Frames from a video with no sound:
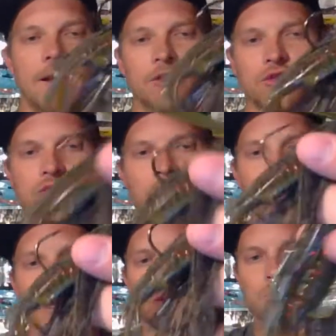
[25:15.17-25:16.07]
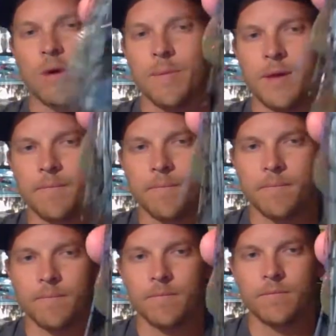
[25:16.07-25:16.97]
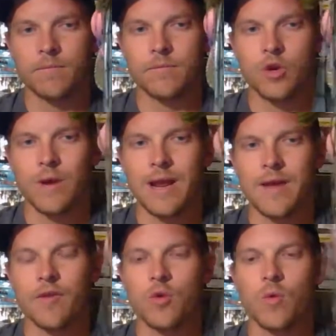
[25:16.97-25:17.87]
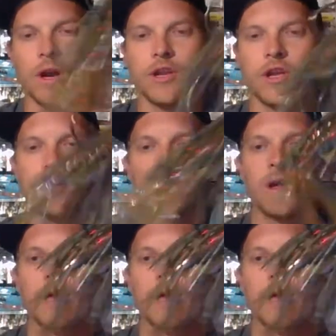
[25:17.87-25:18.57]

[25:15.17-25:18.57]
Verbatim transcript: stroke it, swim it, do whatever you want to do.